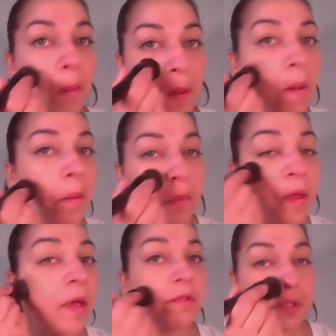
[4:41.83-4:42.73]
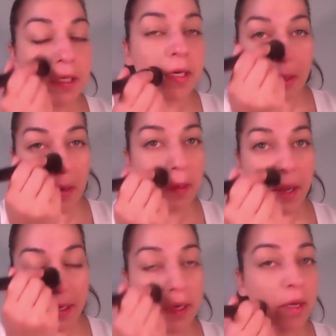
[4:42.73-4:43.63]
I don't think I've seen it on
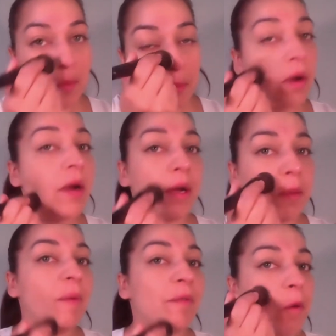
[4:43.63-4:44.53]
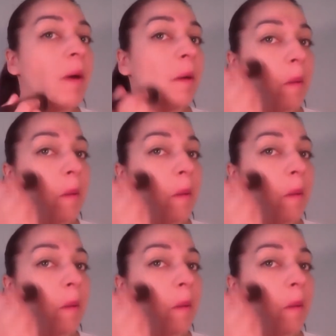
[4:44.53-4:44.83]
any other product before.